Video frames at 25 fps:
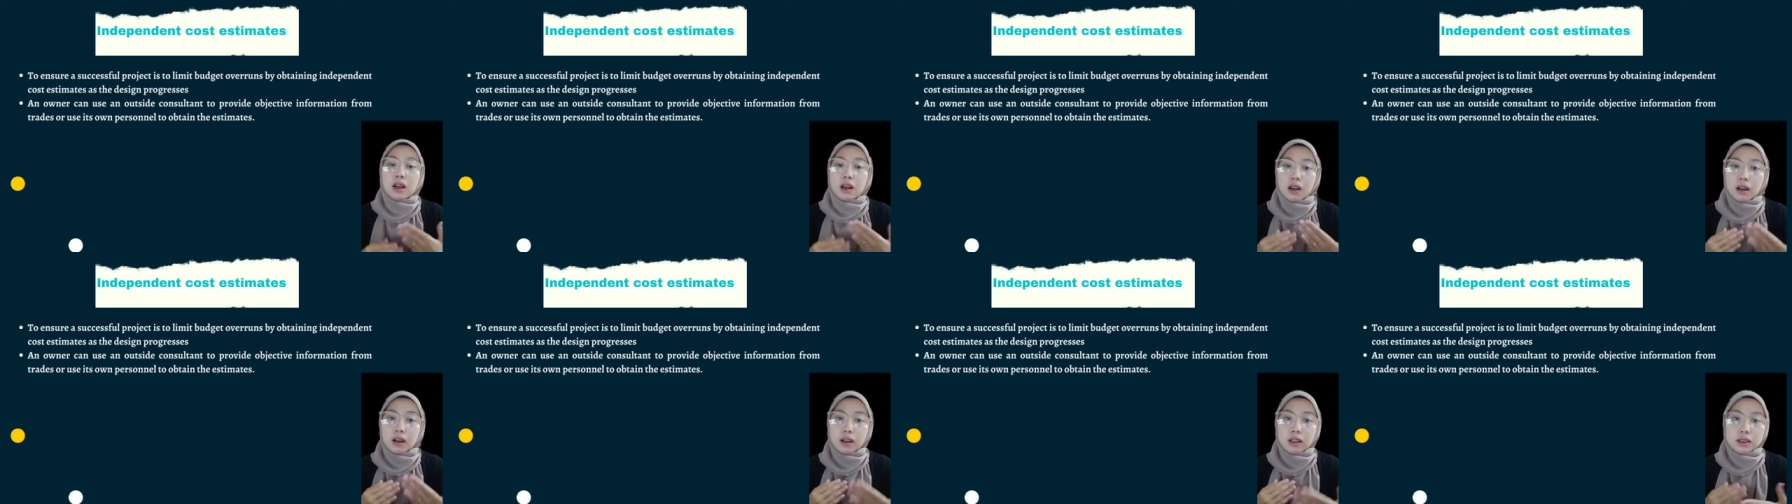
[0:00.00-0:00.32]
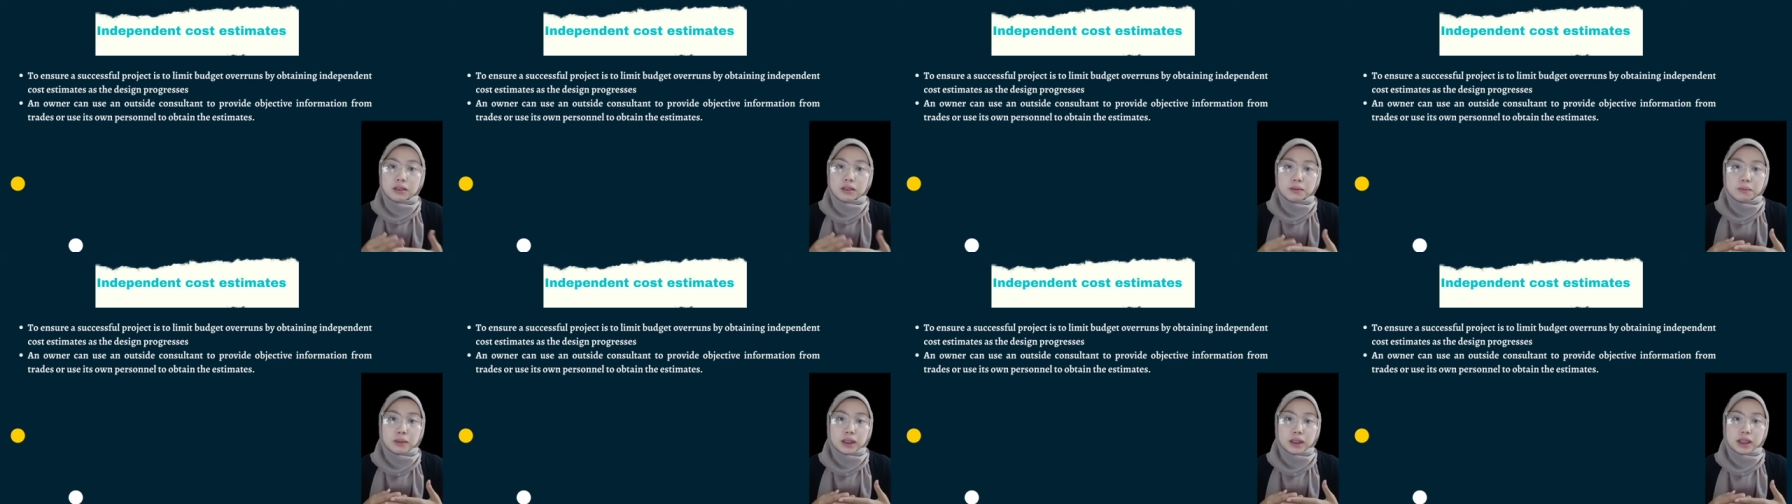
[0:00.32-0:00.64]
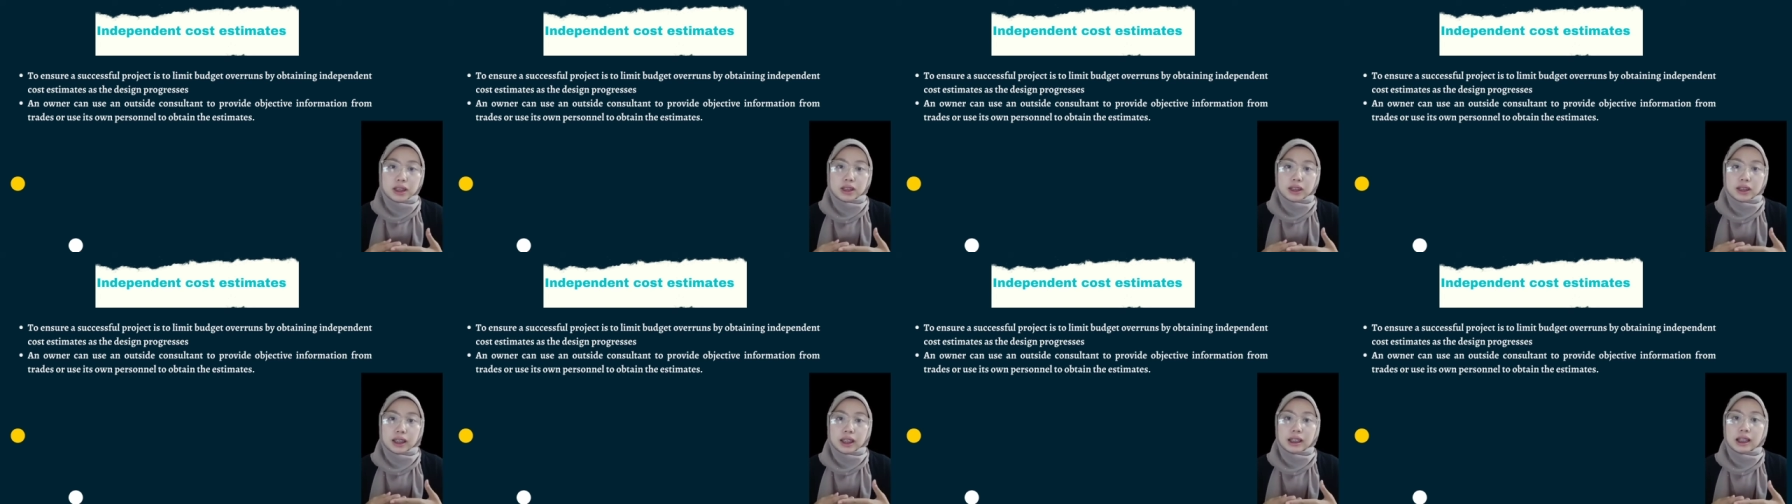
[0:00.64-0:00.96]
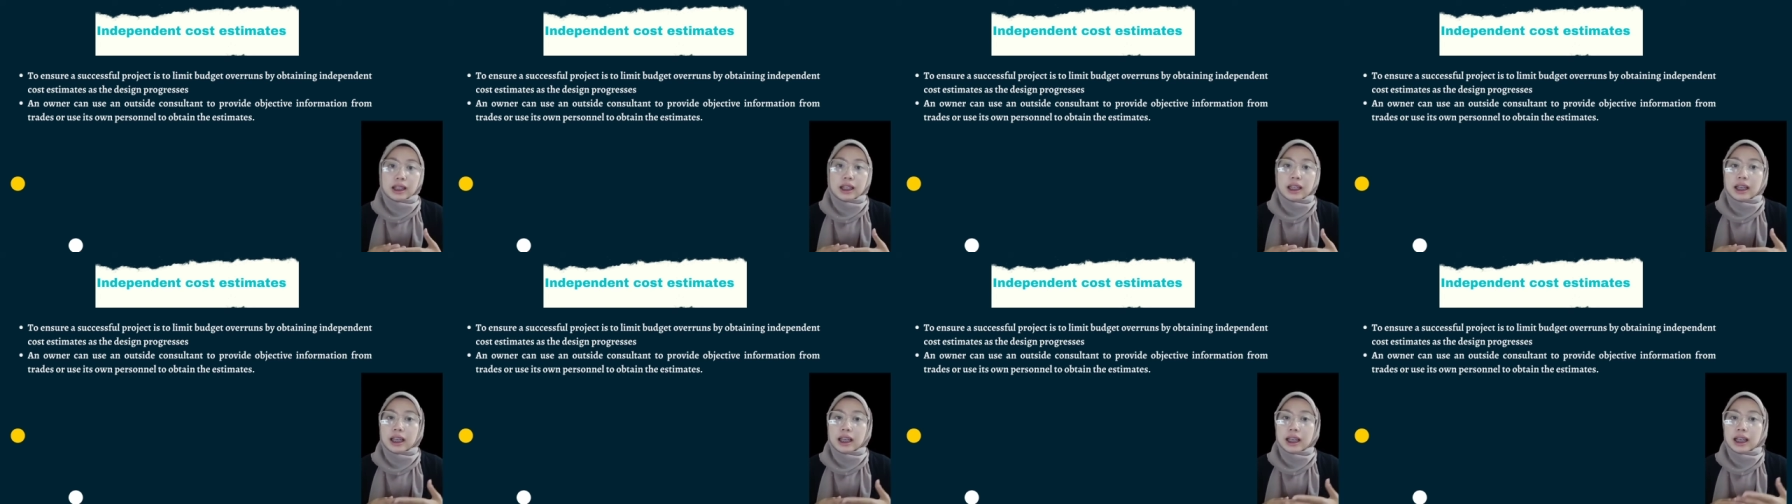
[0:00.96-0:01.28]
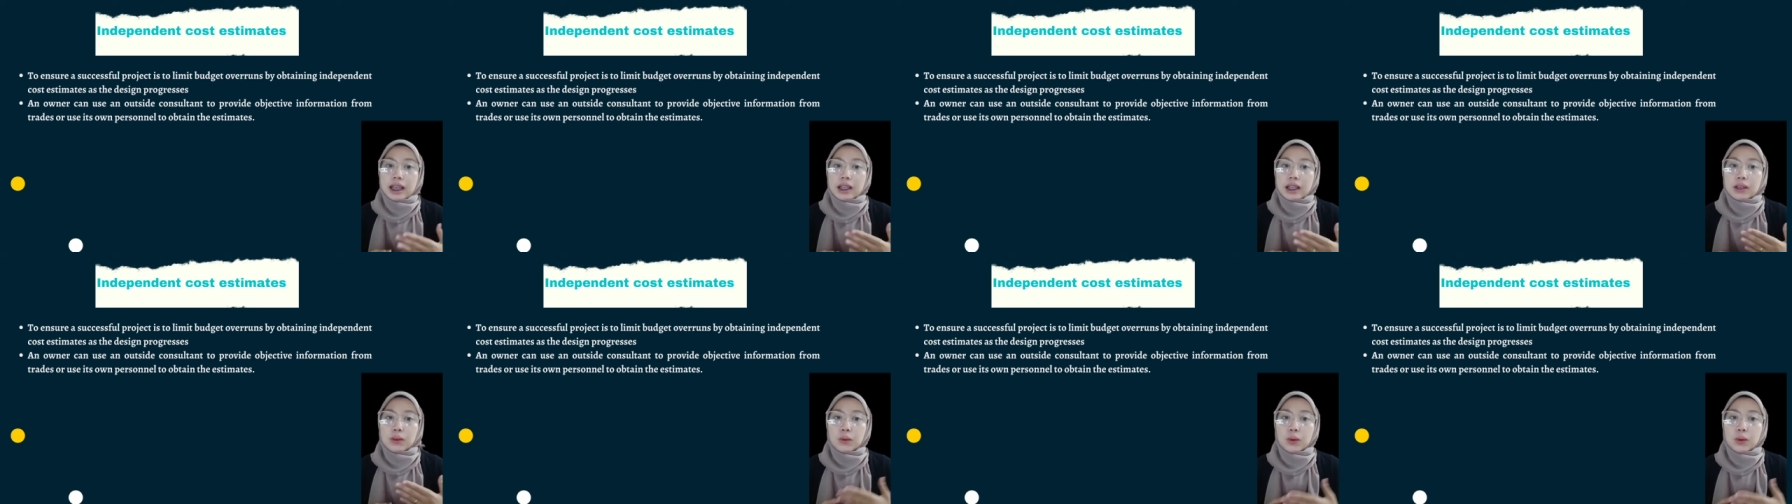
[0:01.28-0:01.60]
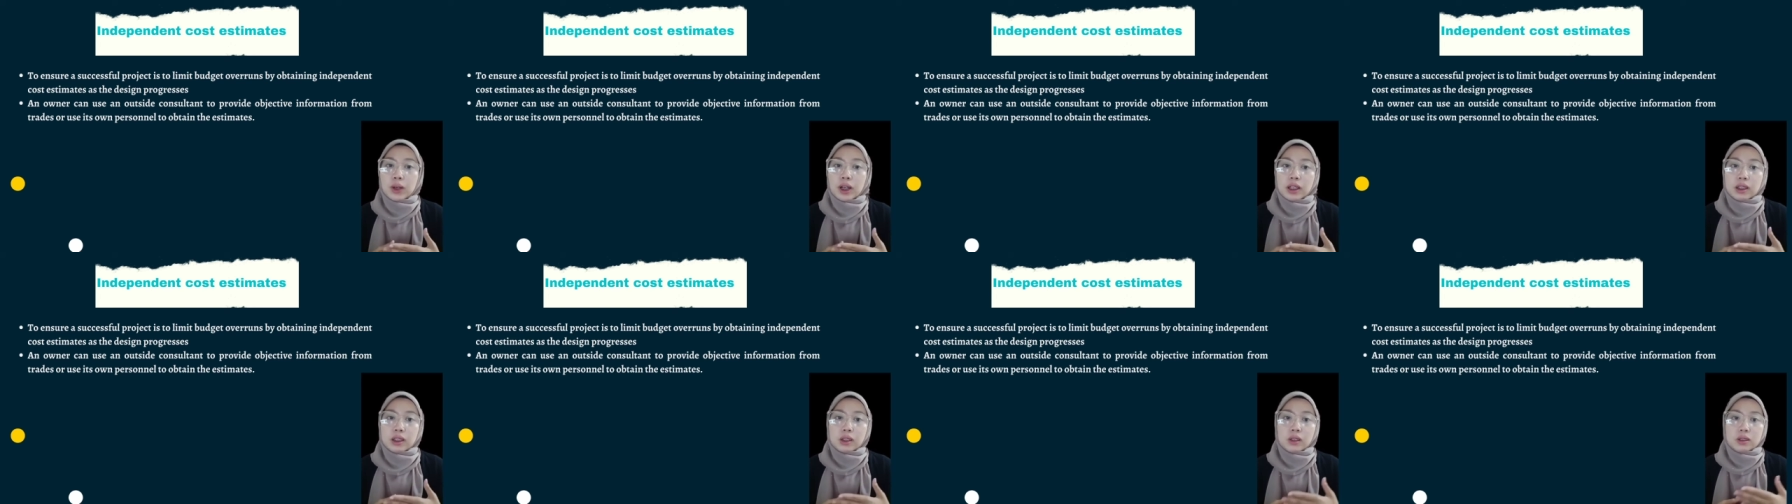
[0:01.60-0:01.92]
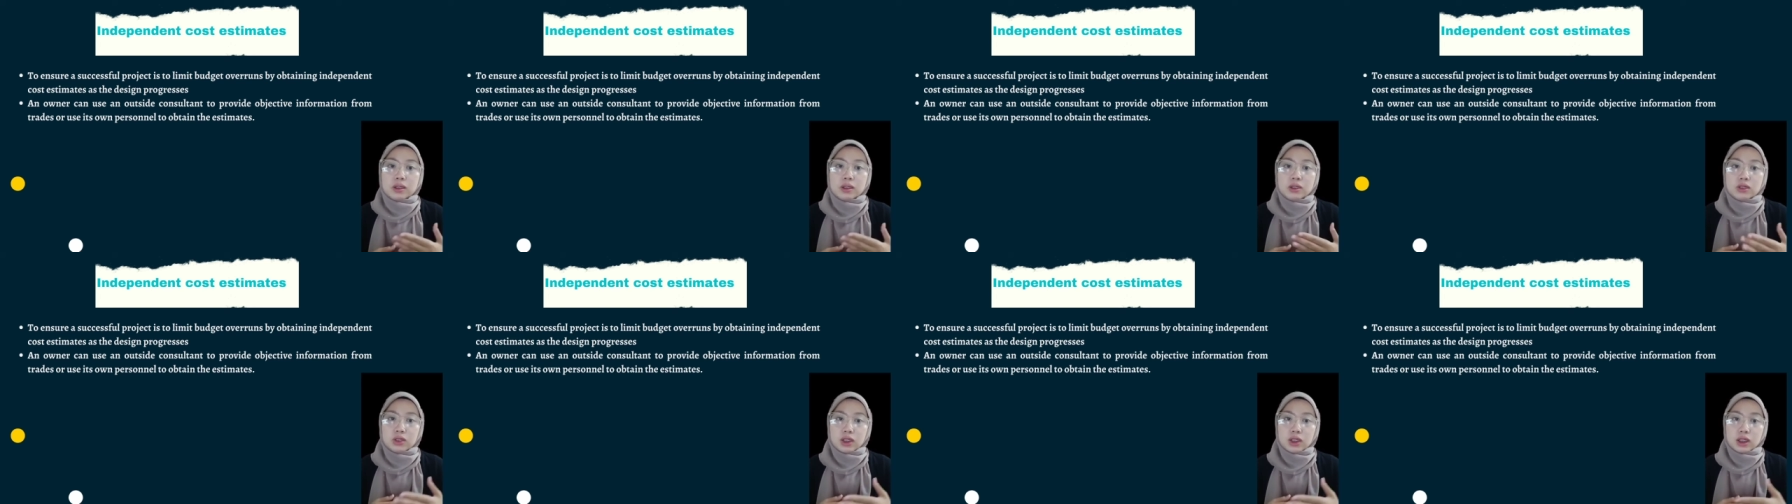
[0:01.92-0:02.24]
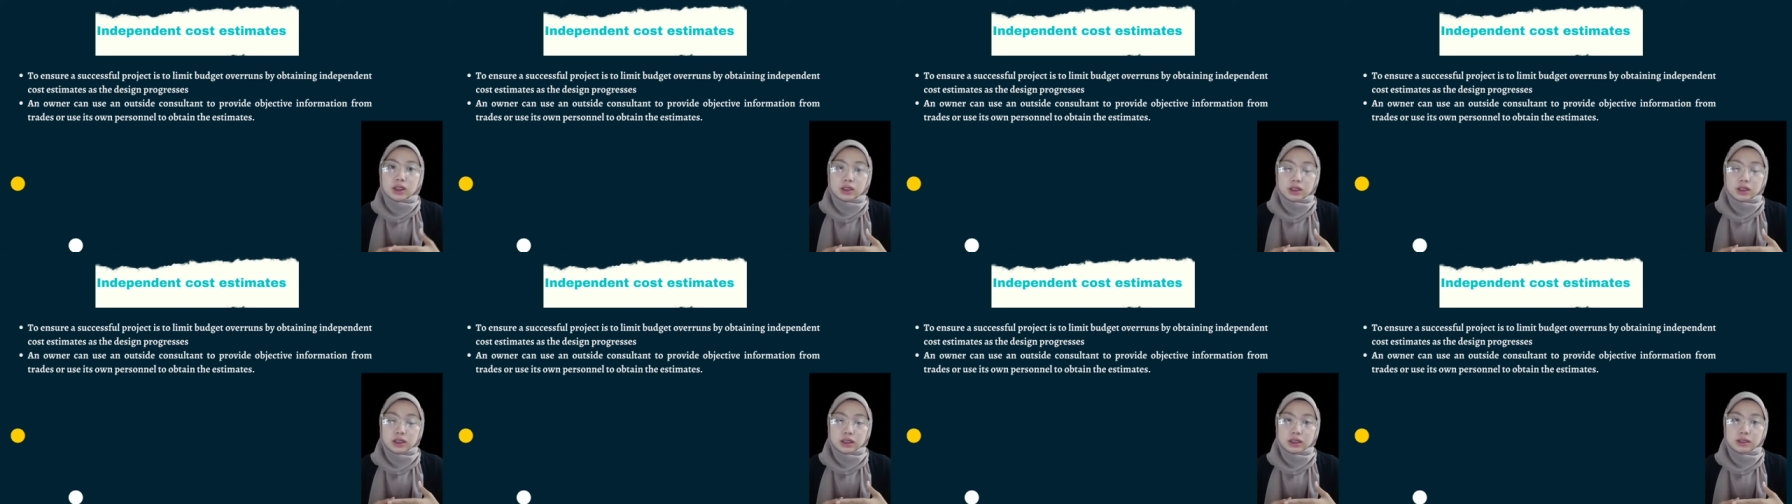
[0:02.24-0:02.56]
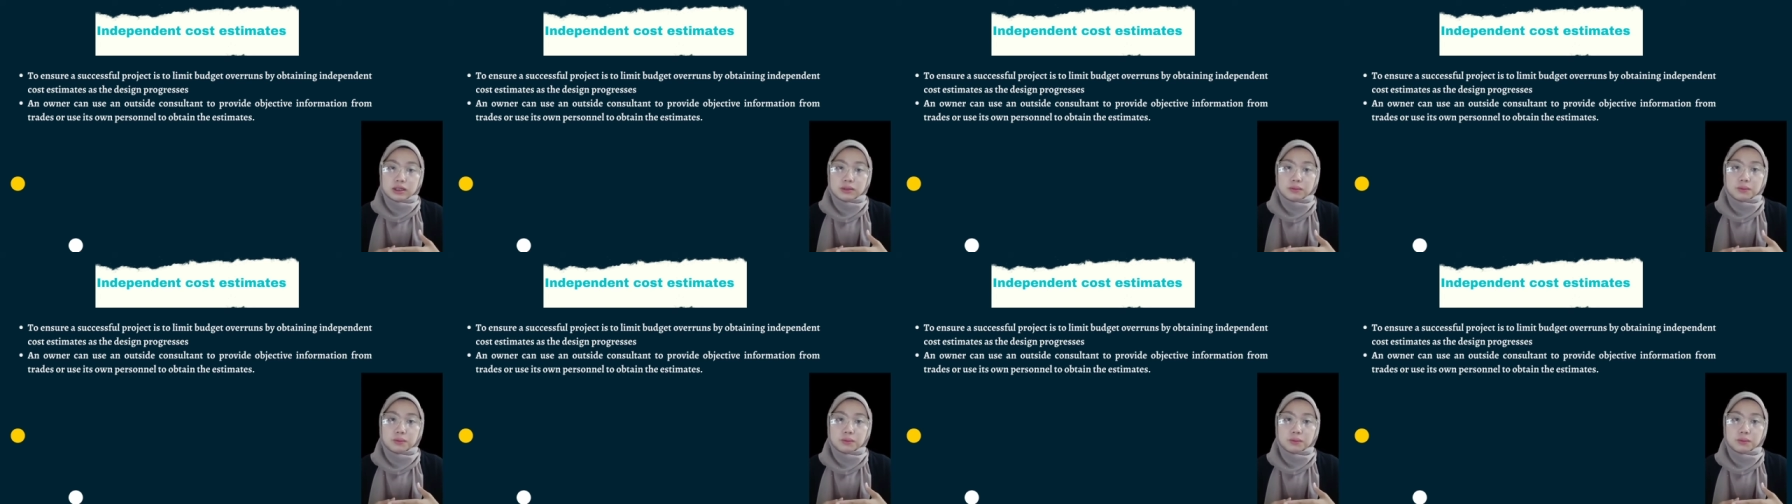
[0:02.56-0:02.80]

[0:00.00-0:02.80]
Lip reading: on budget, and well constructed.